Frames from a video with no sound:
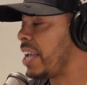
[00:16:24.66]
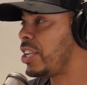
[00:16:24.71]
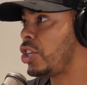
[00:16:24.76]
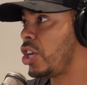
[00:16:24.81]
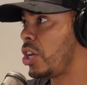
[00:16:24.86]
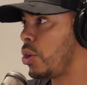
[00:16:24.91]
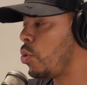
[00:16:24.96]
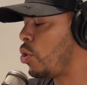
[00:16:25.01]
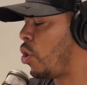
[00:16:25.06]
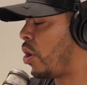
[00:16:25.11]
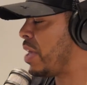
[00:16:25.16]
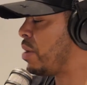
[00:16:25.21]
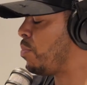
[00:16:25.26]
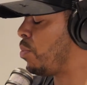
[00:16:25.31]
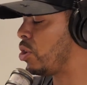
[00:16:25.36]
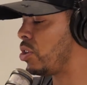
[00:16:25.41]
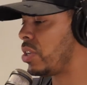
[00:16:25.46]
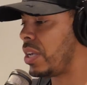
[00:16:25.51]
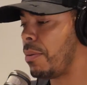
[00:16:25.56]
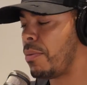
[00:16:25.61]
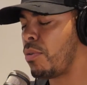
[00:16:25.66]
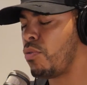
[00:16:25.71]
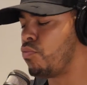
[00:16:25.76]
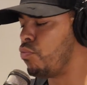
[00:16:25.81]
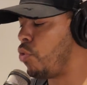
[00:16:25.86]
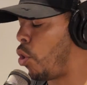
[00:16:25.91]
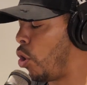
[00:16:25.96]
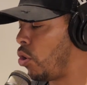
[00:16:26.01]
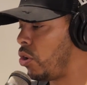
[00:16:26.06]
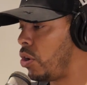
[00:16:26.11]
I shit you not. It was
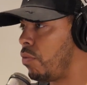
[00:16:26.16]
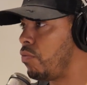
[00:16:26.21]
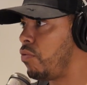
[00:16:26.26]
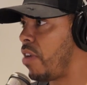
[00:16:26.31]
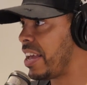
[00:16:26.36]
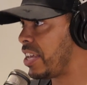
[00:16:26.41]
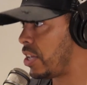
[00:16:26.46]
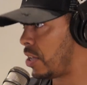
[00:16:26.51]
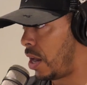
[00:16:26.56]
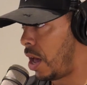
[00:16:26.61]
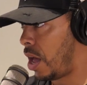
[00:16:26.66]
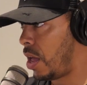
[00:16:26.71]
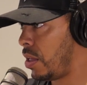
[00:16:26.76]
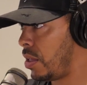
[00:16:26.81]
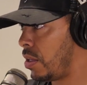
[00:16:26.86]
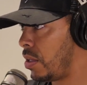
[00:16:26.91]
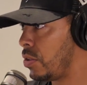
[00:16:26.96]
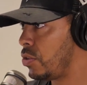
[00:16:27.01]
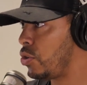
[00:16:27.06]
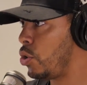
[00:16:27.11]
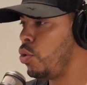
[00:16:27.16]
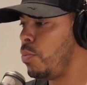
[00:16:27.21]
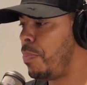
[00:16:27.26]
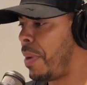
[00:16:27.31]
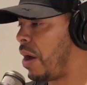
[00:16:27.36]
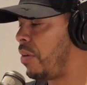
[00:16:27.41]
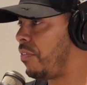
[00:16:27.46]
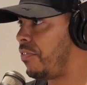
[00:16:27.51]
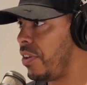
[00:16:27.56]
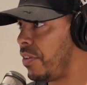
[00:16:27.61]
on the regular
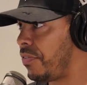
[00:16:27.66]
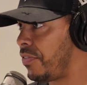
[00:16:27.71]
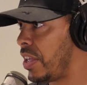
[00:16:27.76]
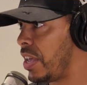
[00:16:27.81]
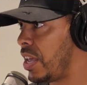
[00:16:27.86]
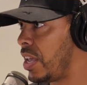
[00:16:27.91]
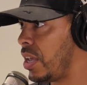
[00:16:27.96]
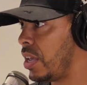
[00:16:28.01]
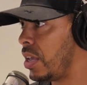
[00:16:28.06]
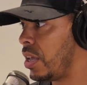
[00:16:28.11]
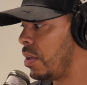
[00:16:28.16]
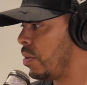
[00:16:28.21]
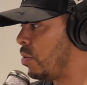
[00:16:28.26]
£2.50.